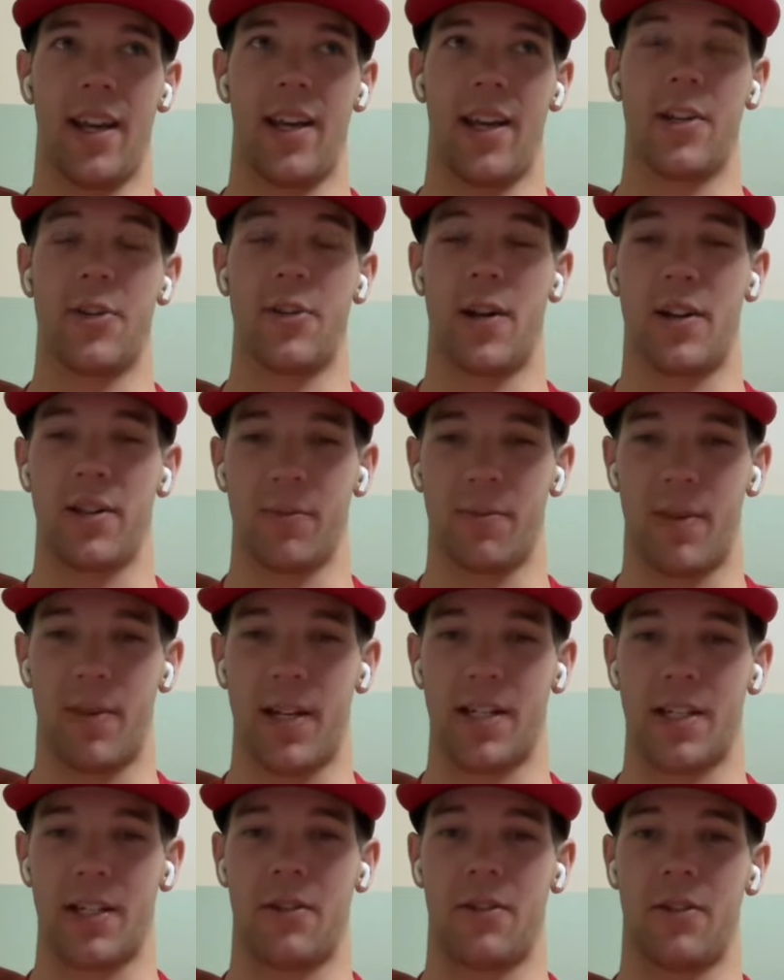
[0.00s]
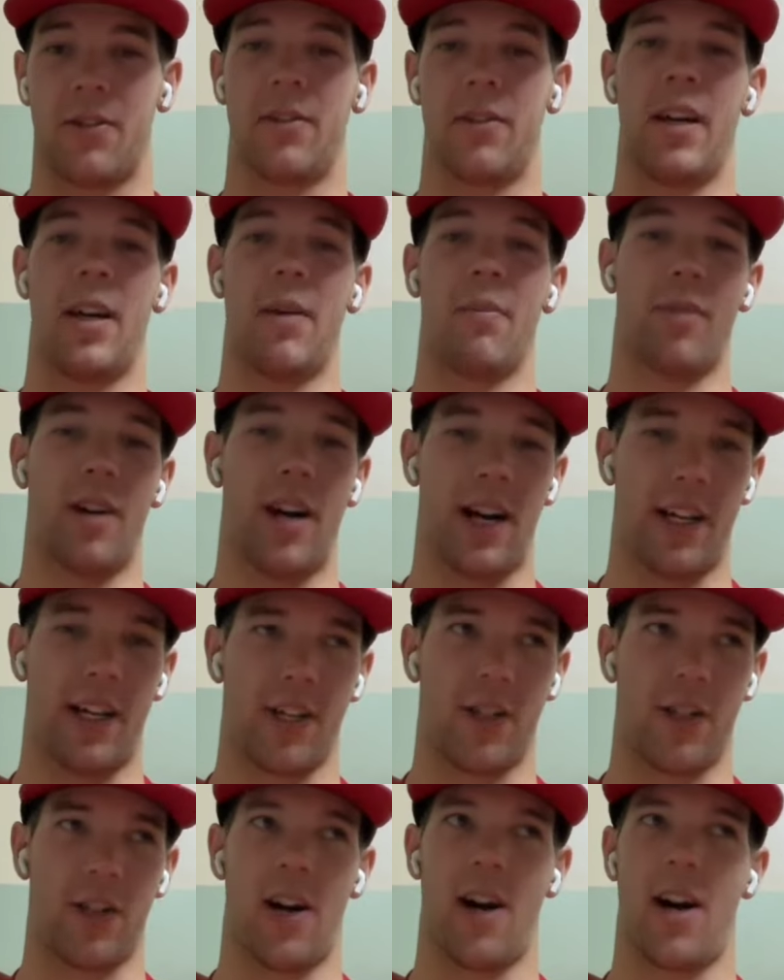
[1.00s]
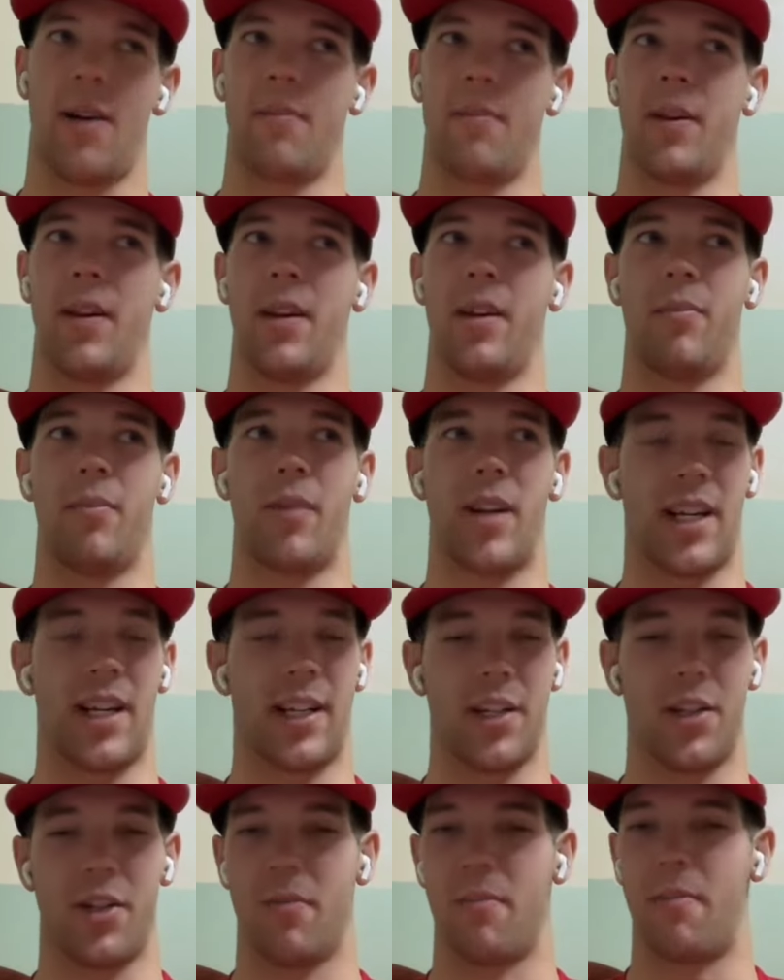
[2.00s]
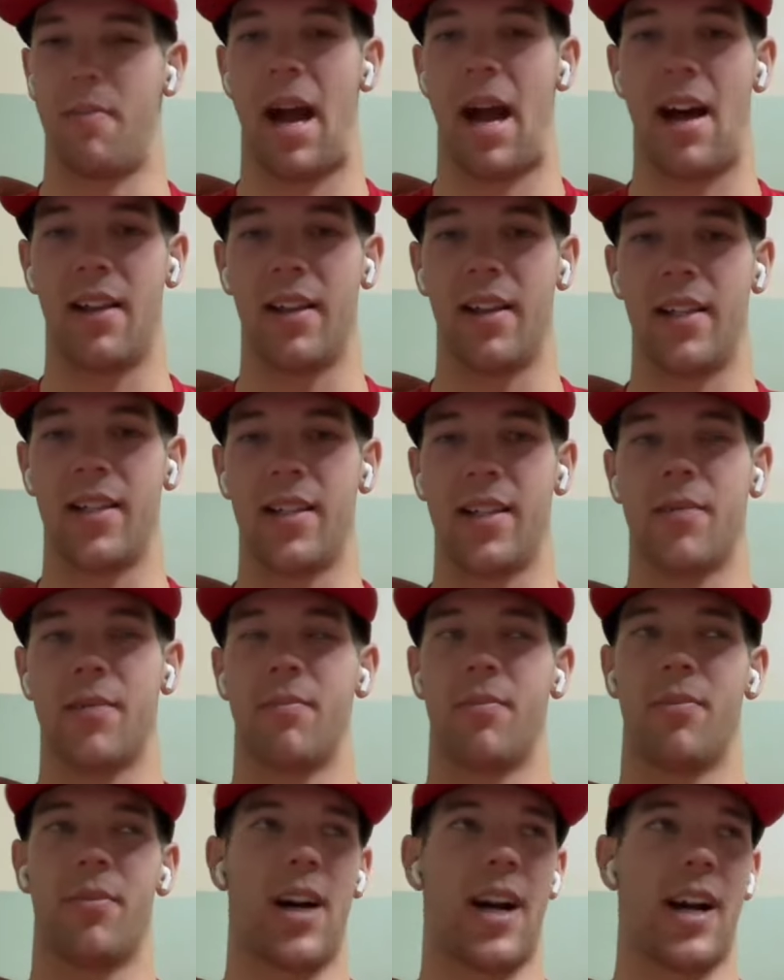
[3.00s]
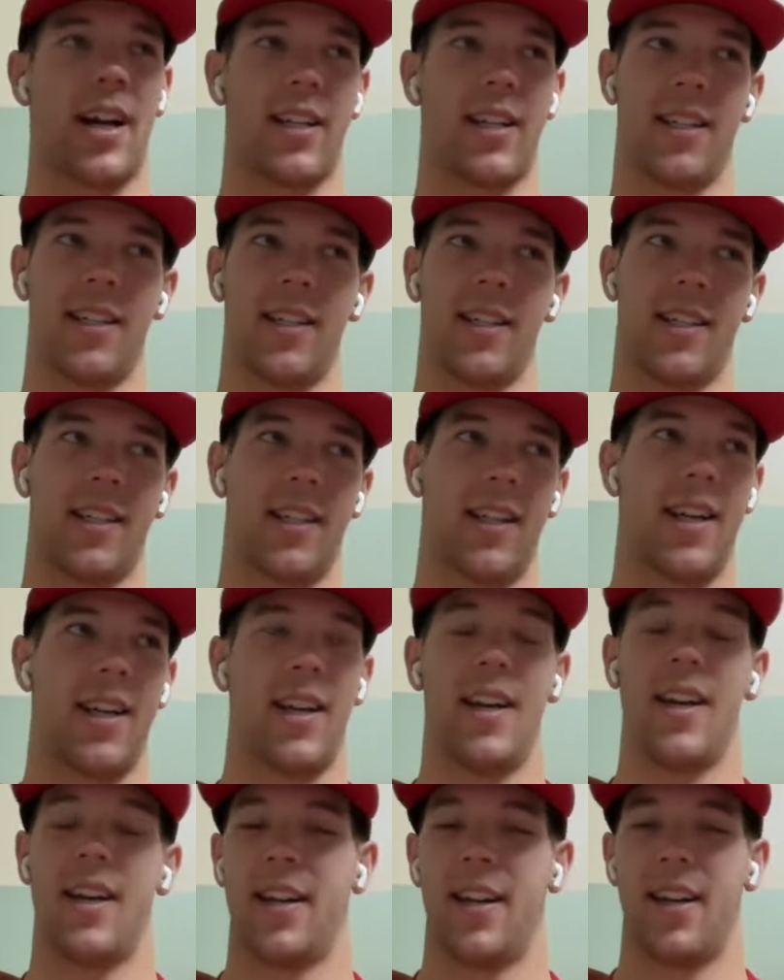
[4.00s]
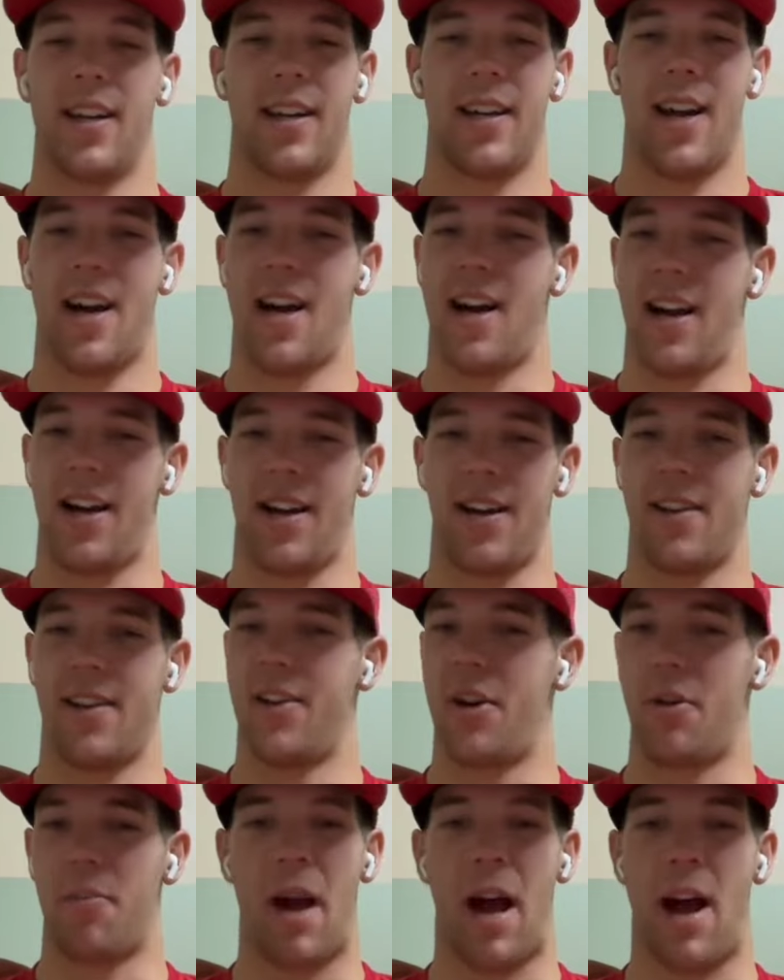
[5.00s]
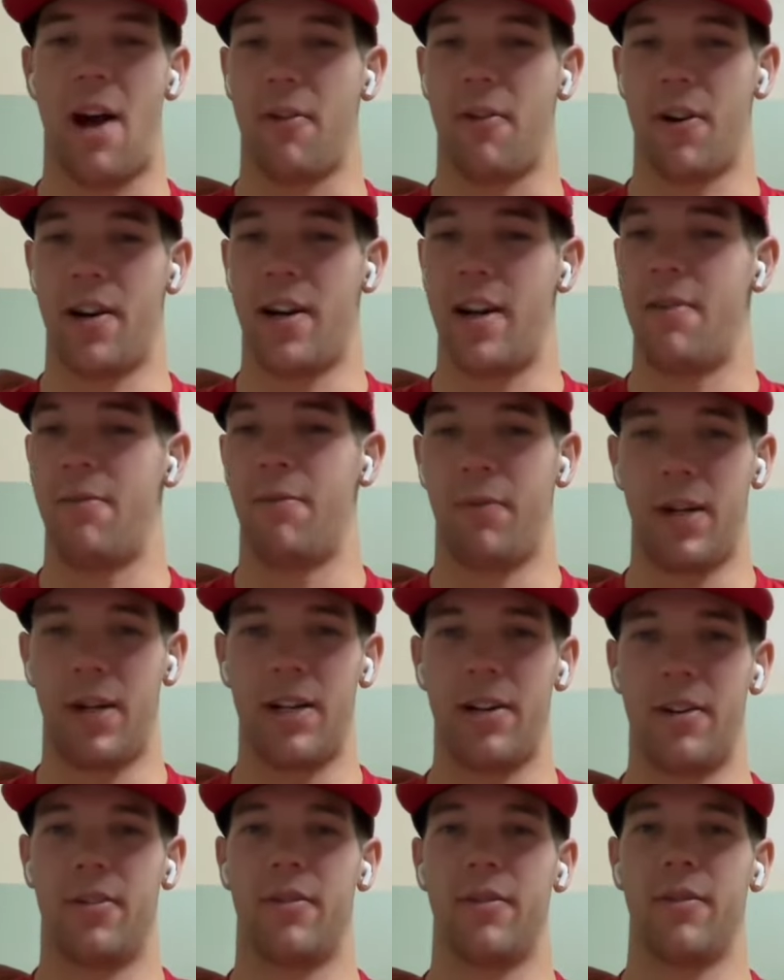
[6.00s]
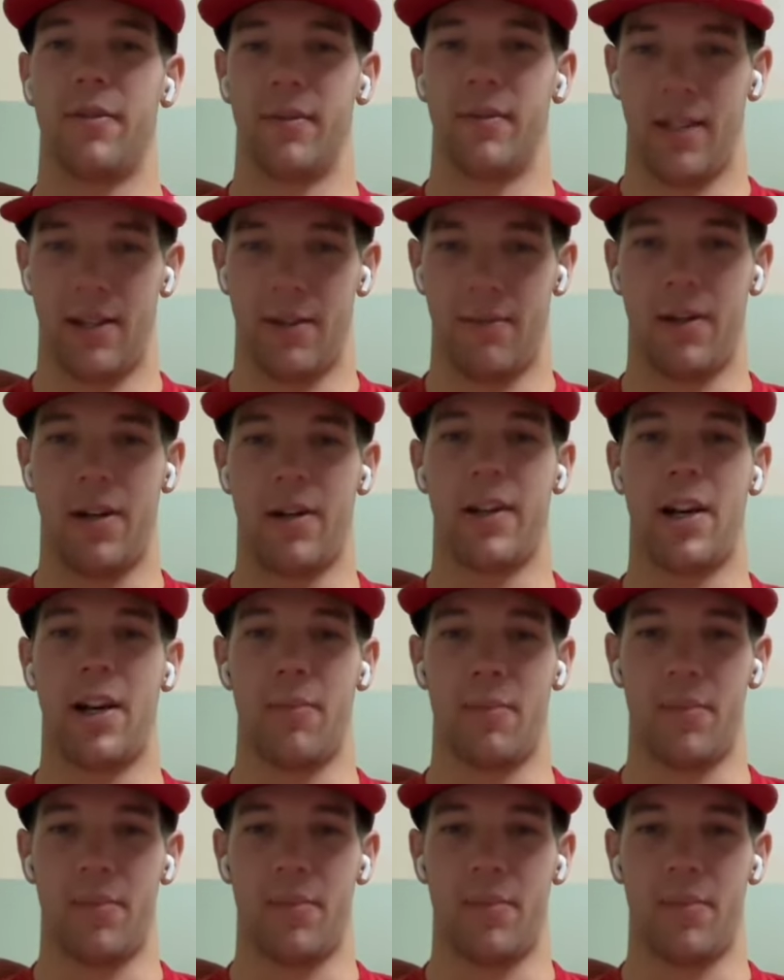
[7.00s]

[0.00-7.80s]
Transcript: get a trials bicycle and practice your hopping, practice your balance, practice uh, your power. It will it will